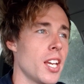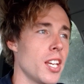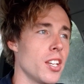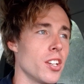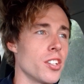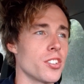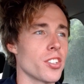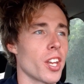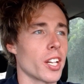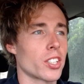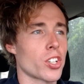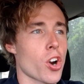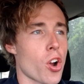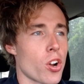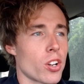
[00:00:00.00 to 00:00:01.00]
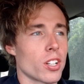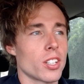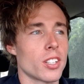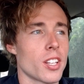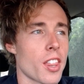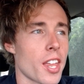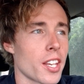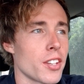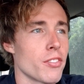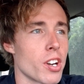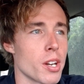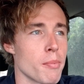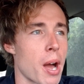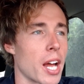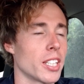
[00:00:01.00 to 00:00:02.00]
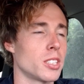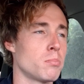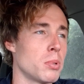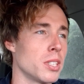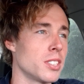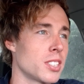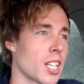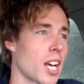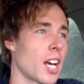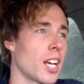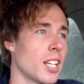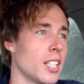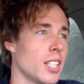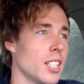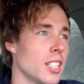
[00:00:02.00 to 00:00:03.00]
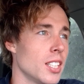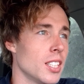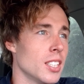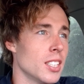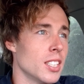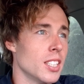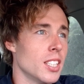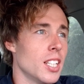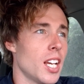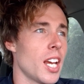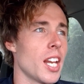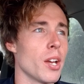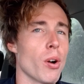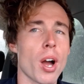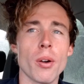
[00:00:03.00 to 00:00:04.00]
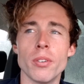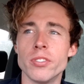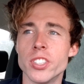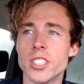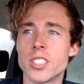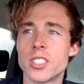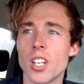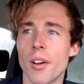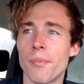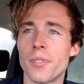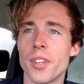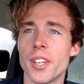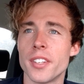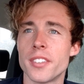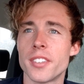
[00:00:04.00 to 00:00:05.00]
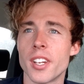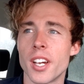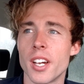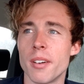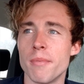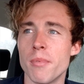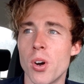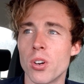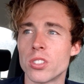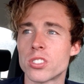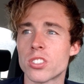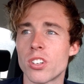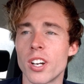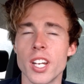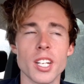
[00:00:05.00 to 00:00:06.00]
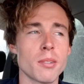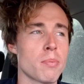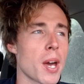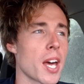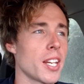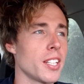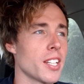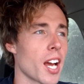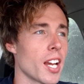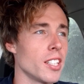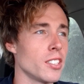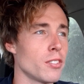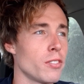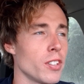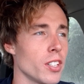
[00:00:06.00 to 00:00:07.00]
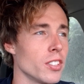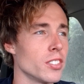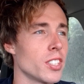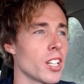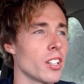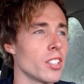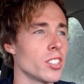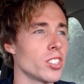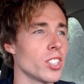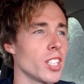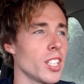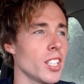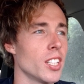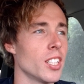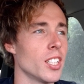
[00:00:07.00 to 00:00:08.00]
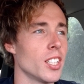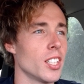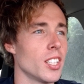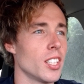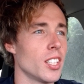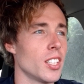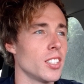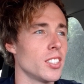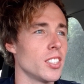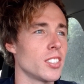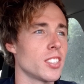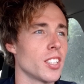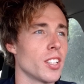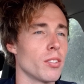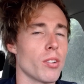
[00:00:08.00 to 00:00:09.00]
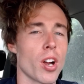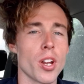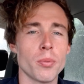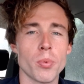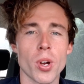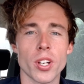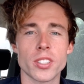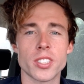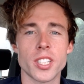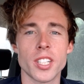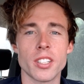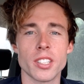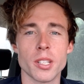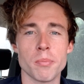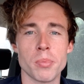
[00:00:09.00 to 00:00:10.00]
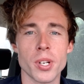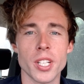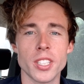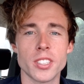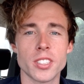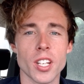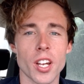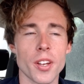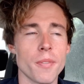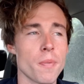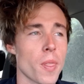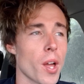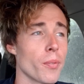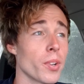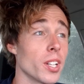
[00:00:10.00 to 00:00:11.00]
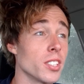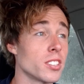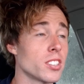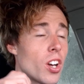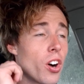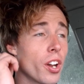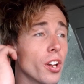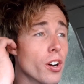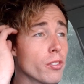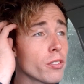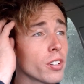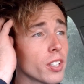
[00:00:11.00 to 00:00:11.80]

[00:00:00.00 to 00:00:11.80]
You're just like, thank you very much. But anyway, we've just stopped at Moggs Creek, Paddy Dangerfield territory, just at the roadworks here at the bridge. So I'm going to sign off.